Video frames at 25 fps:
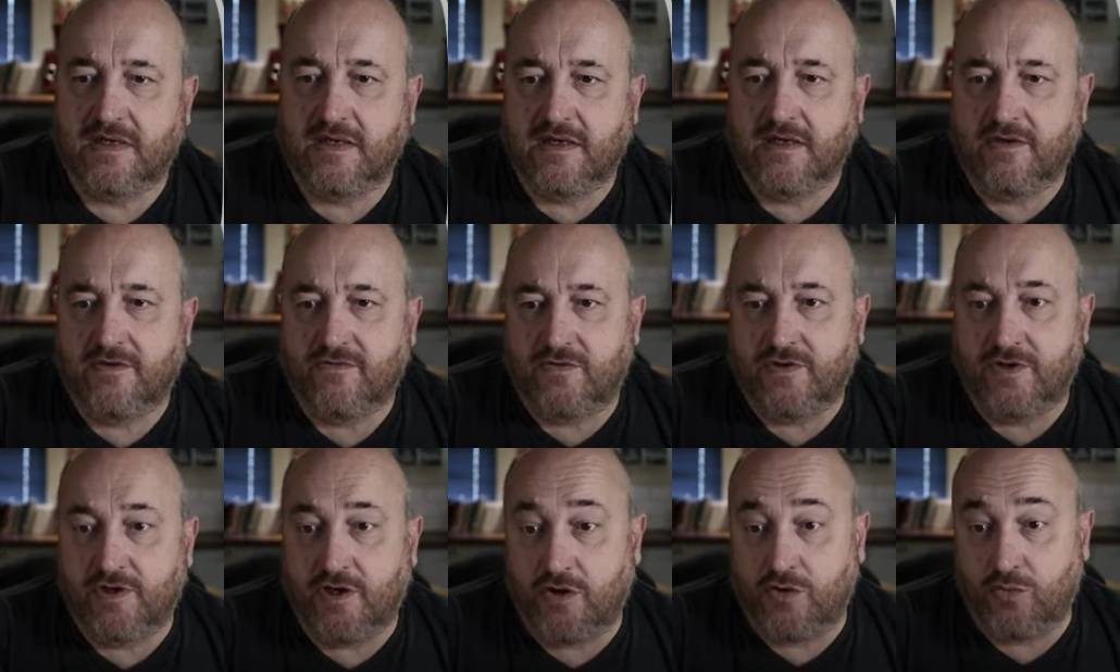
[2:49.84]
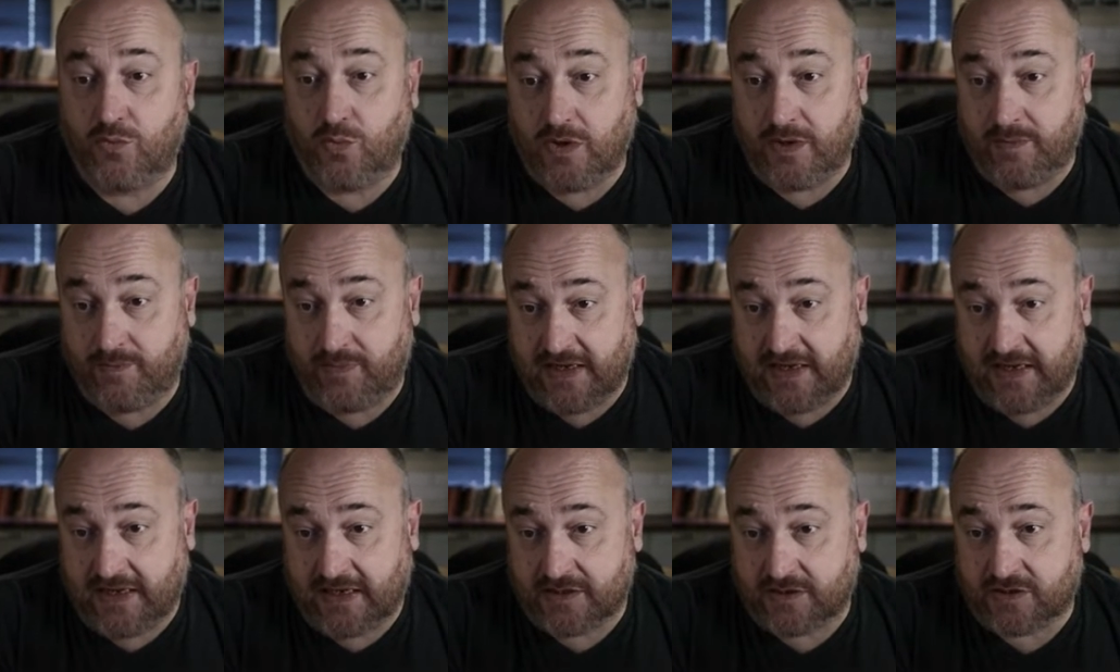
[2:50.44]
For no
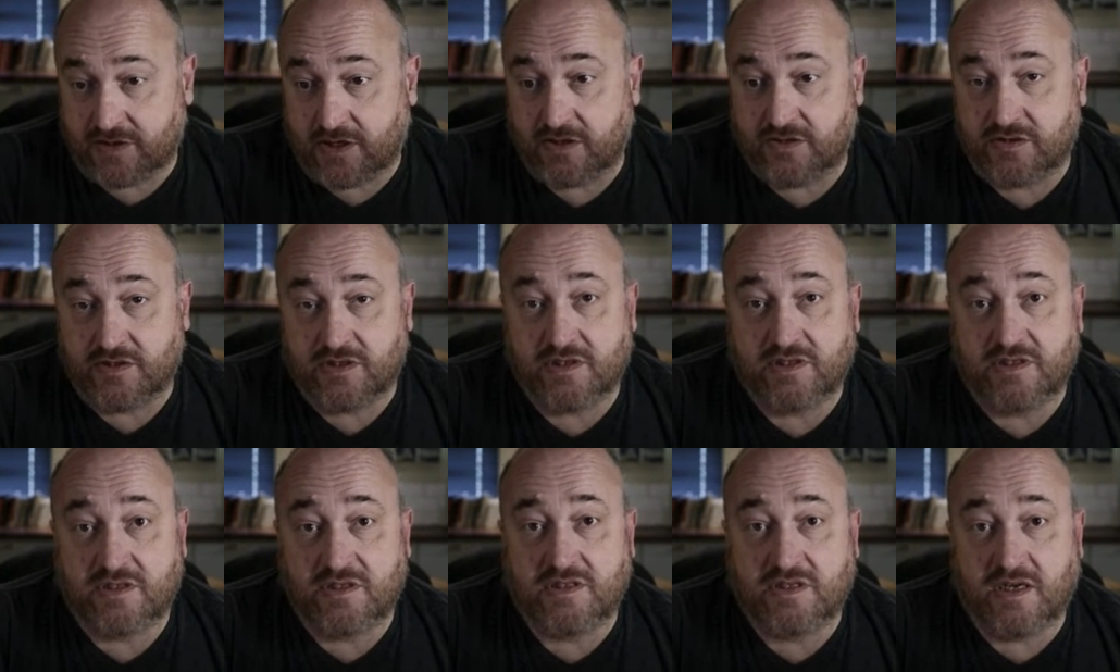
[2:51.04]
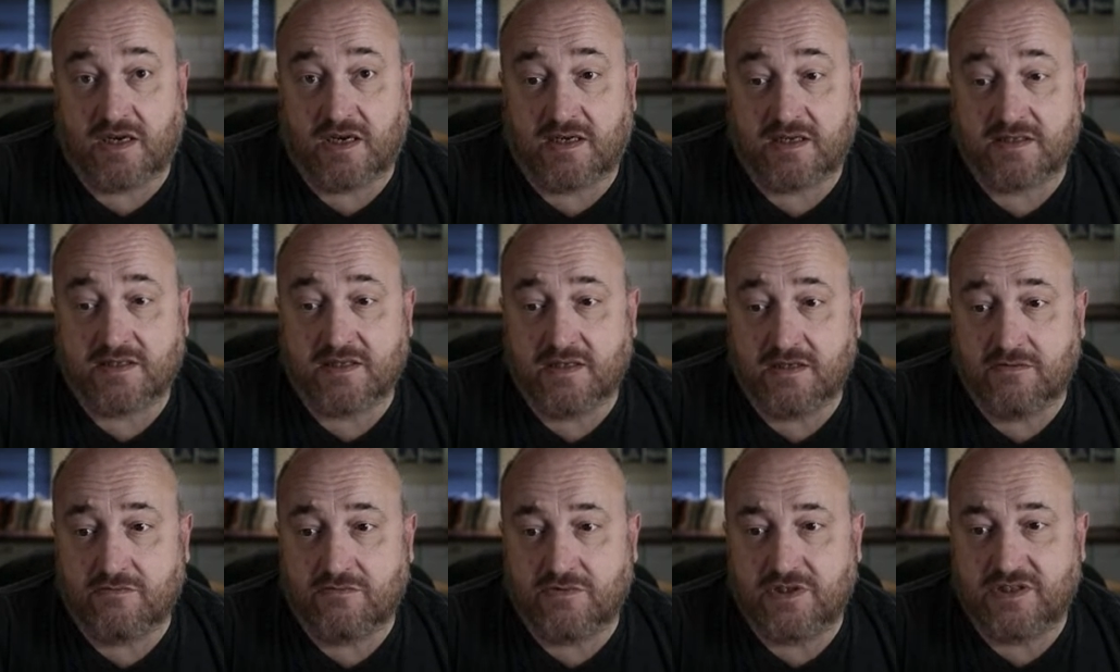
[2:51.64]
Weebly ads, go to the
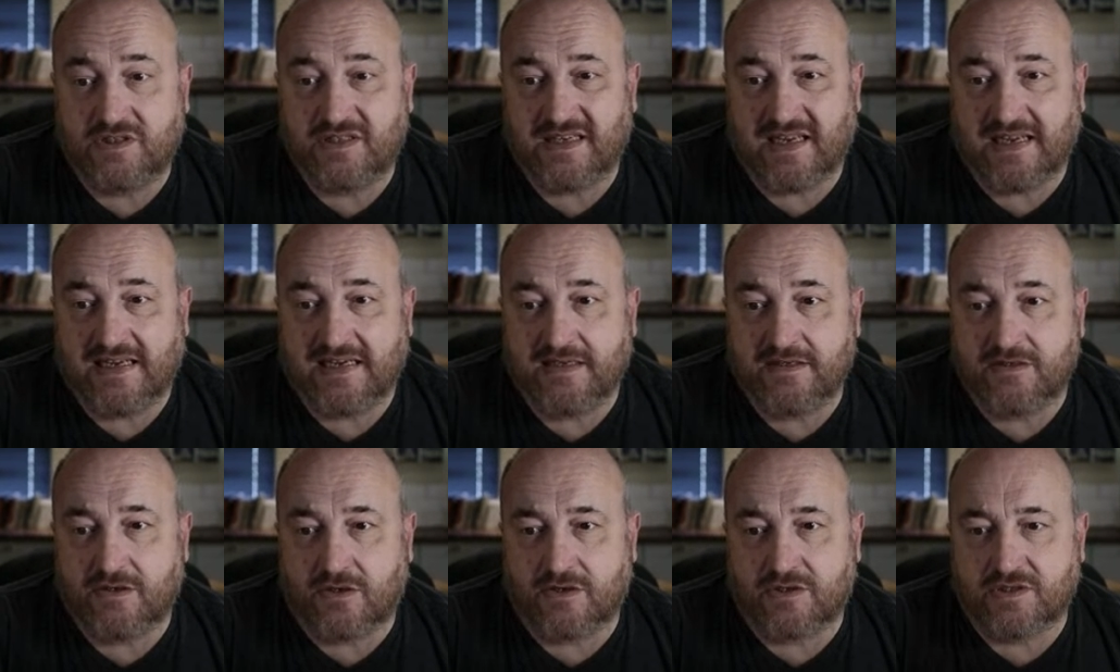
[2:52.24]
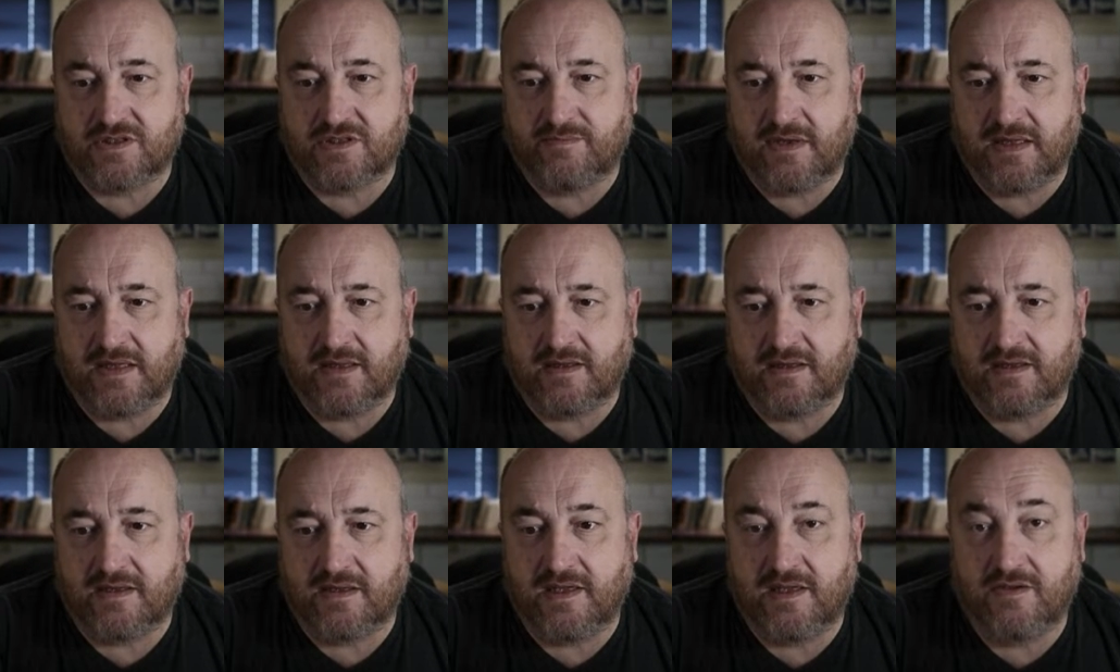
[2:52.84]
starter, which is $8 a
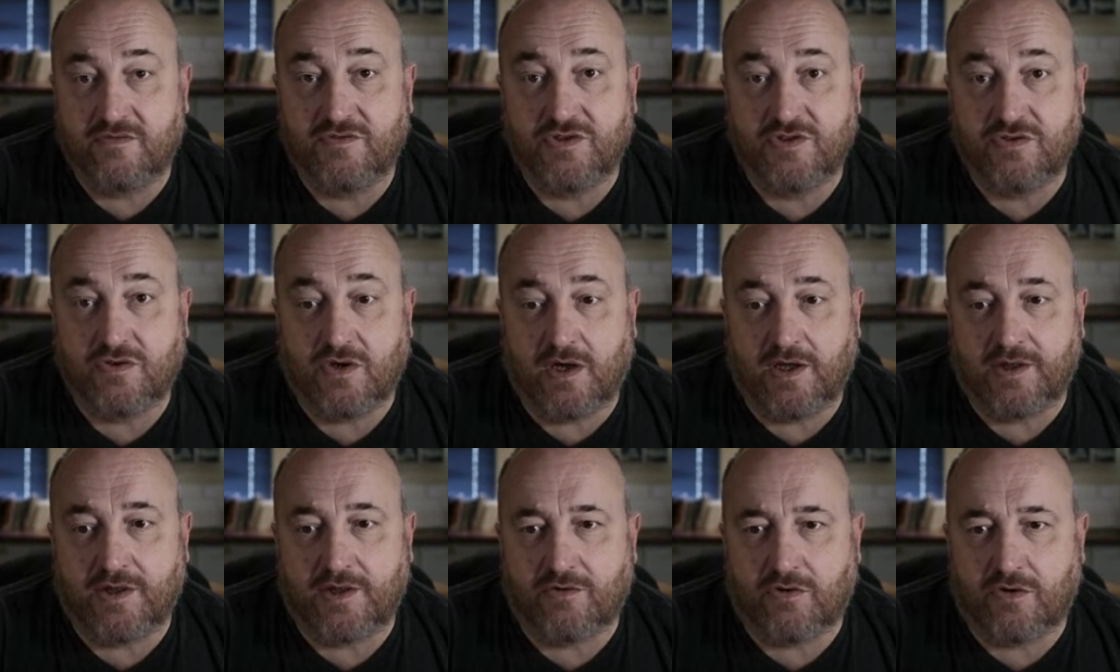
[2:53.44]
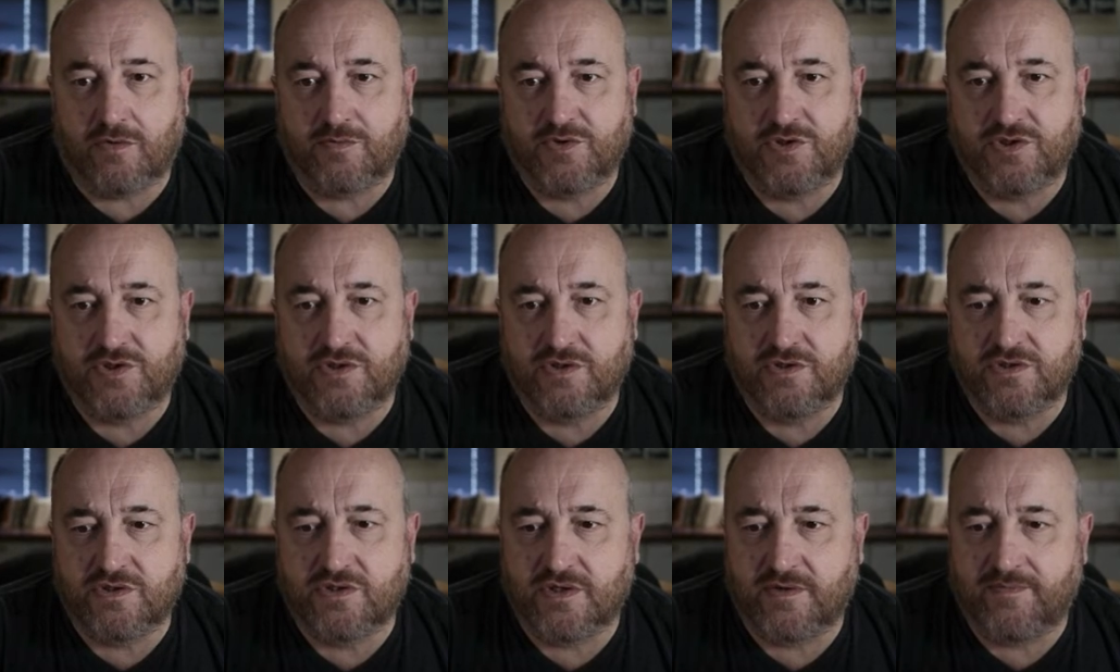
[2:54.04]
month and gives you other
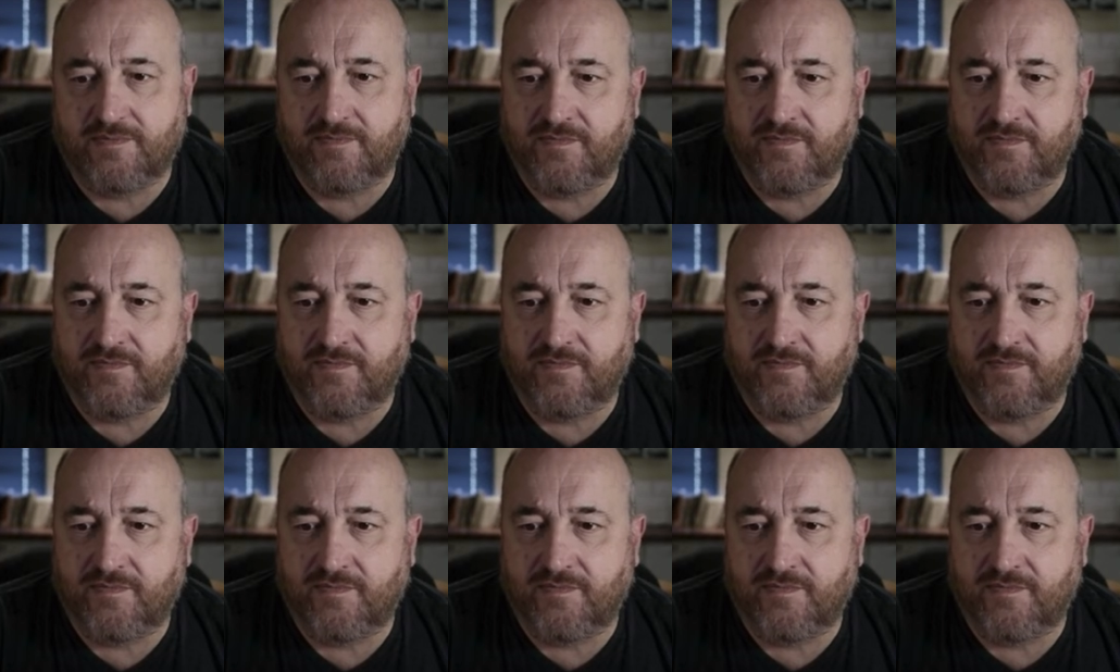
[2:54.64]
options.